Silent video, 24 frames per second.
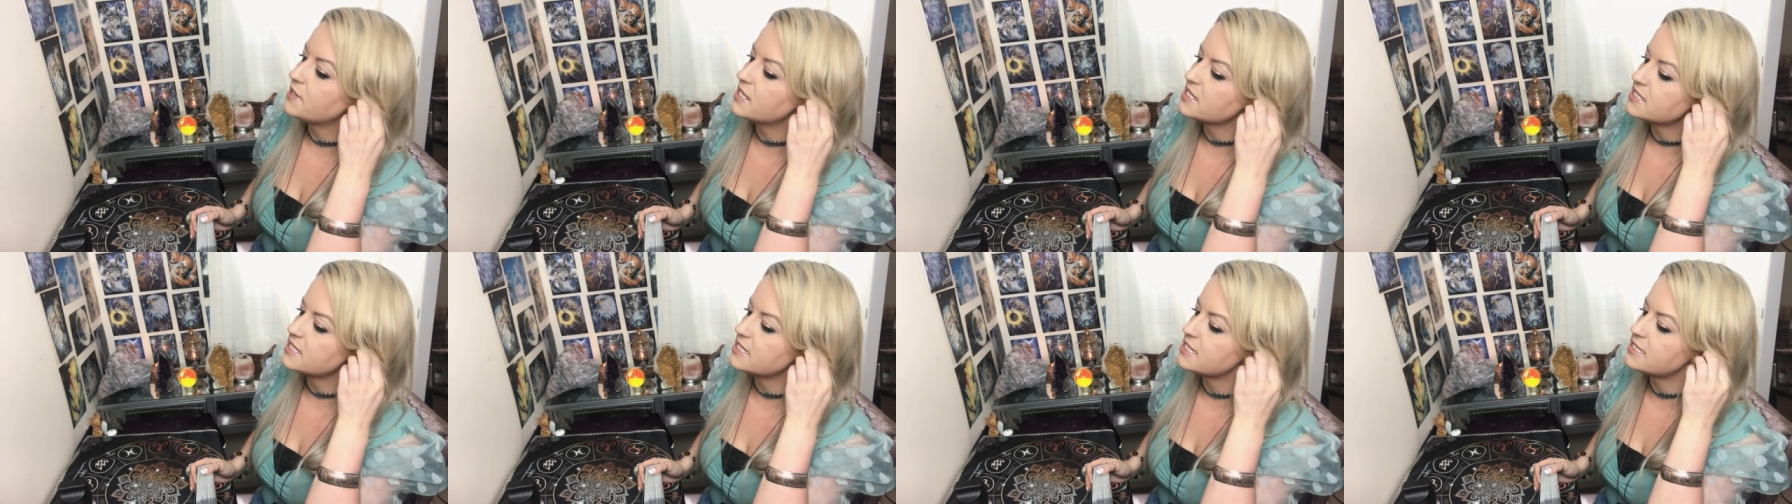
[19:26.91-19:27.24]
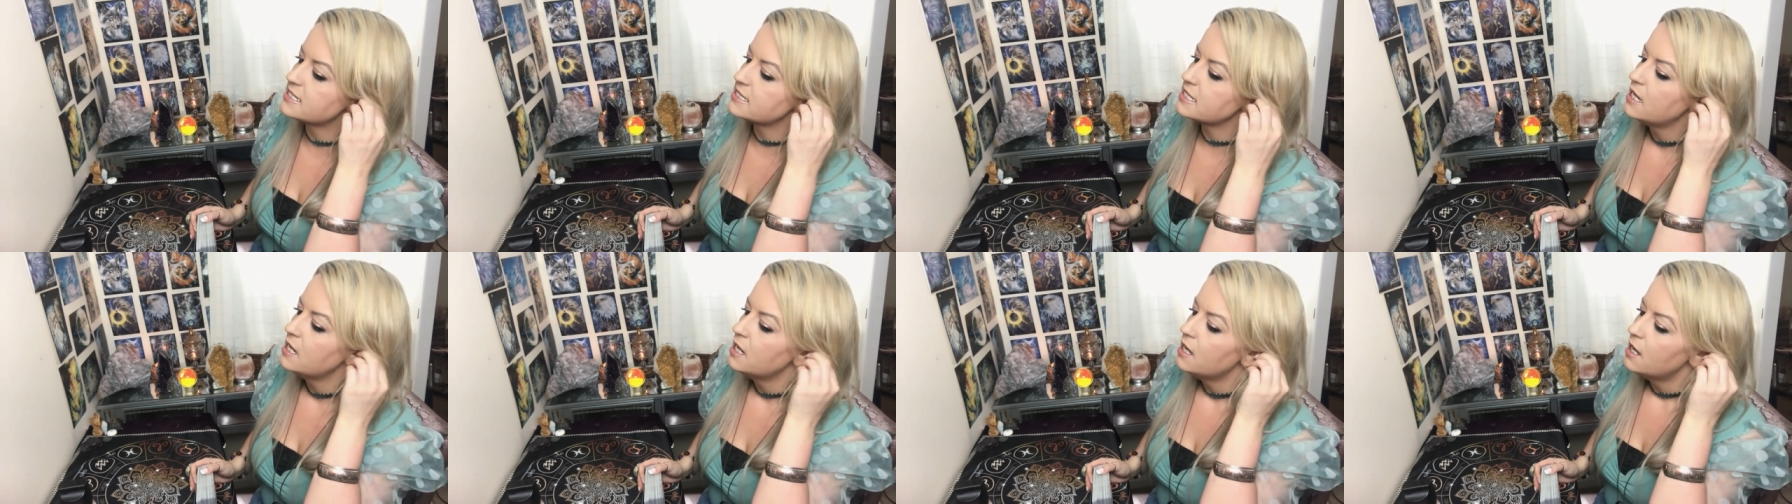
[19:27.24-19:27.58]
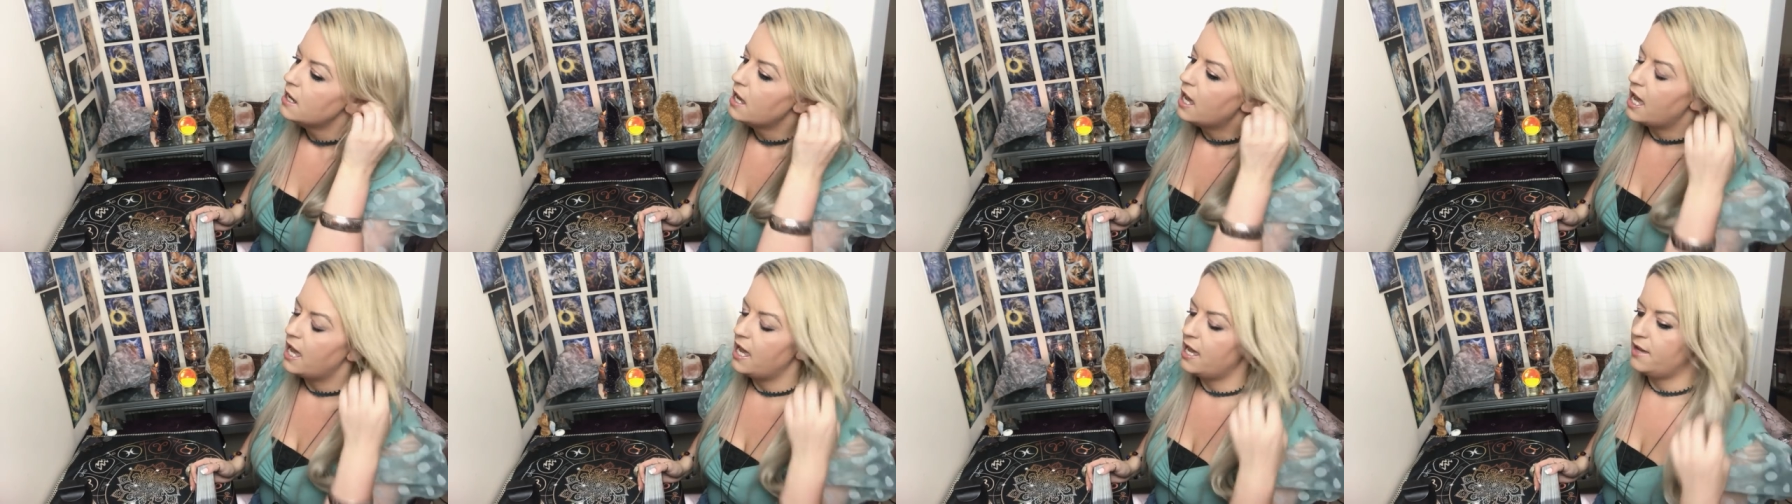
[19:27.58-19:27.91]
This is,
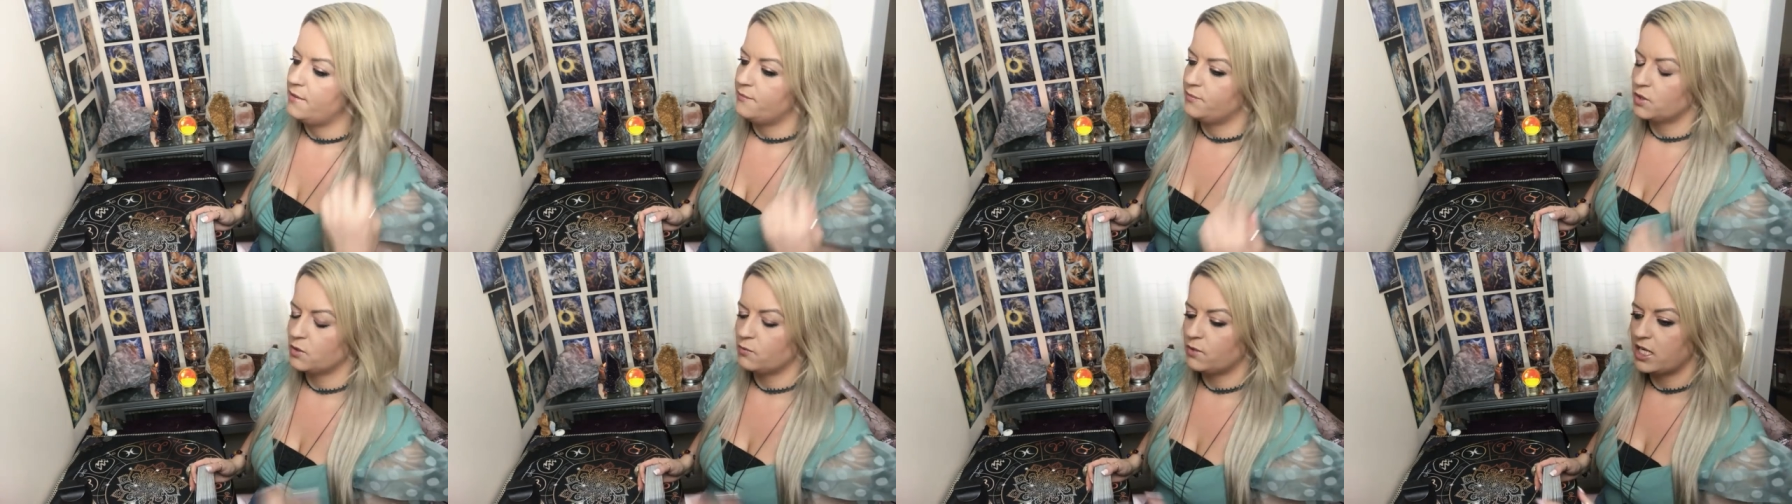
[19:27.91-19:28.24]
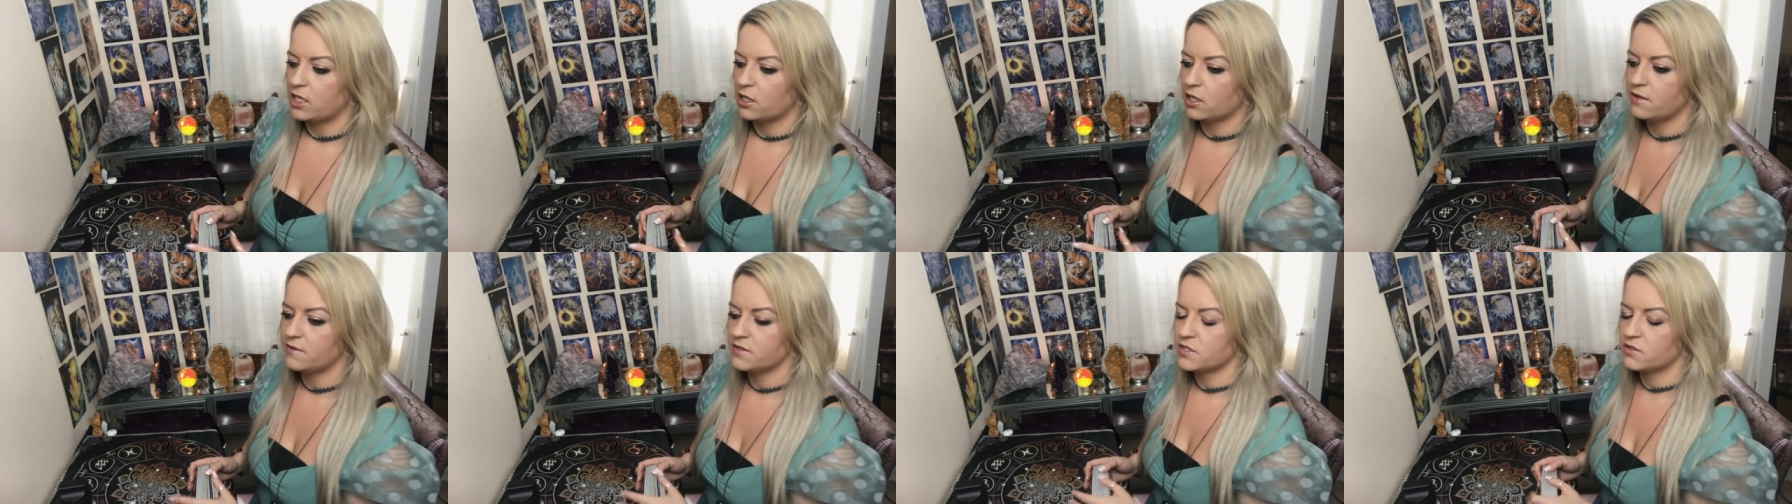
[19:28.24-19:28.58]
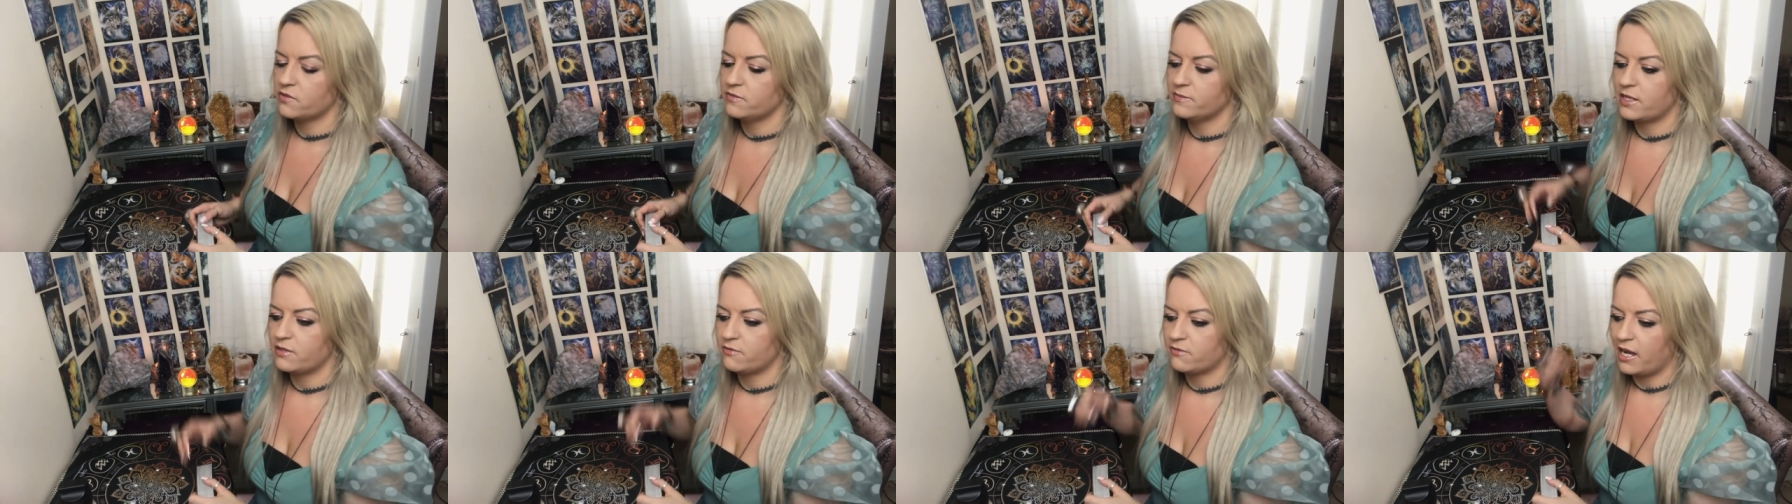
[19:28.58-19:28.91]
um, when it comes
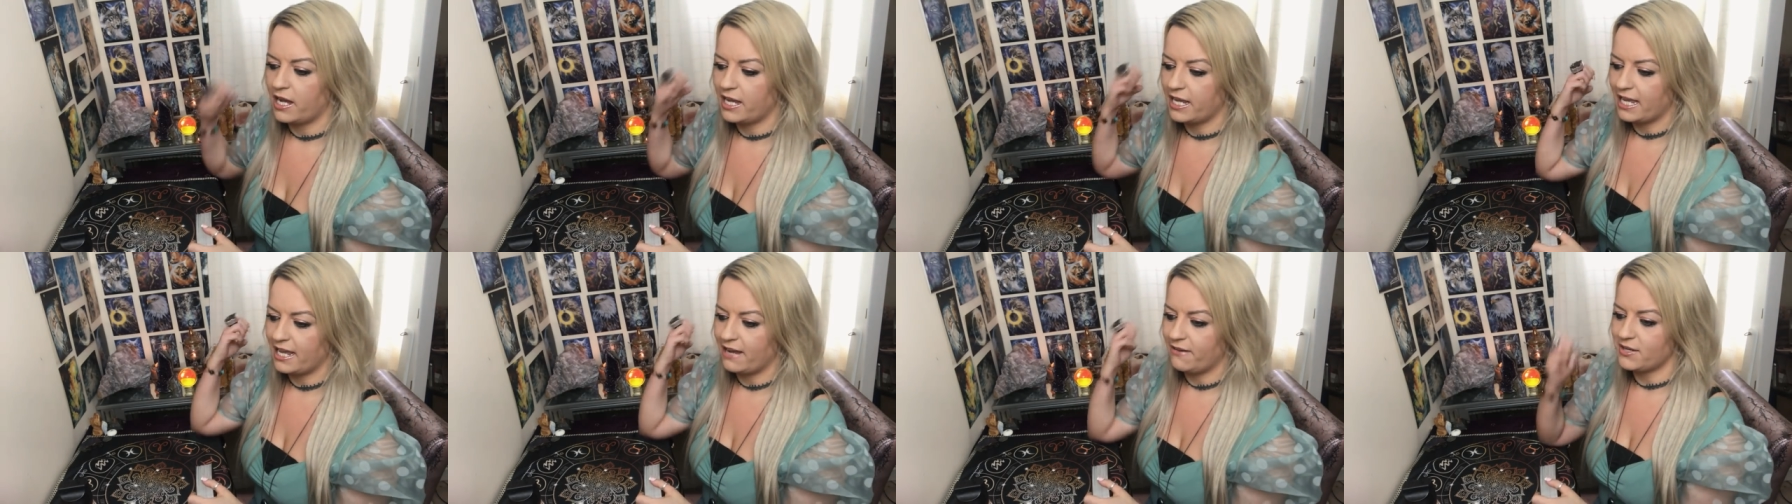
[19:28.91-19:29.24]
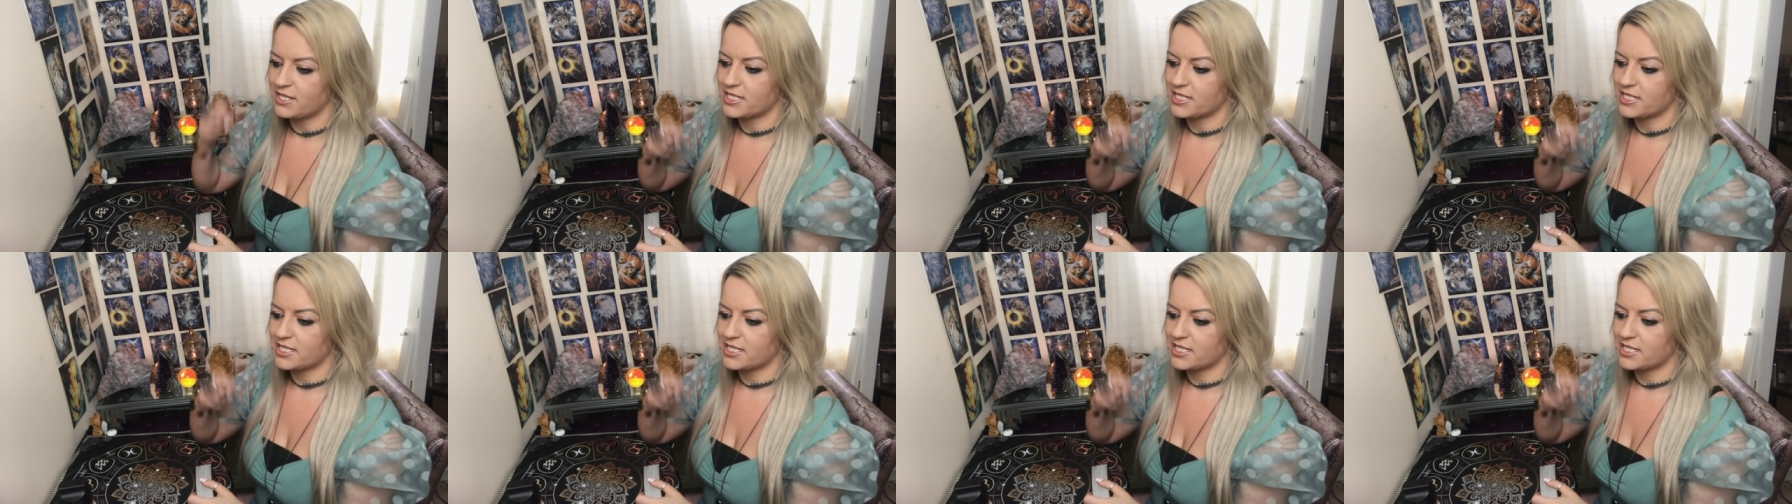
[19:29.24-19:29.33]
from my right ear,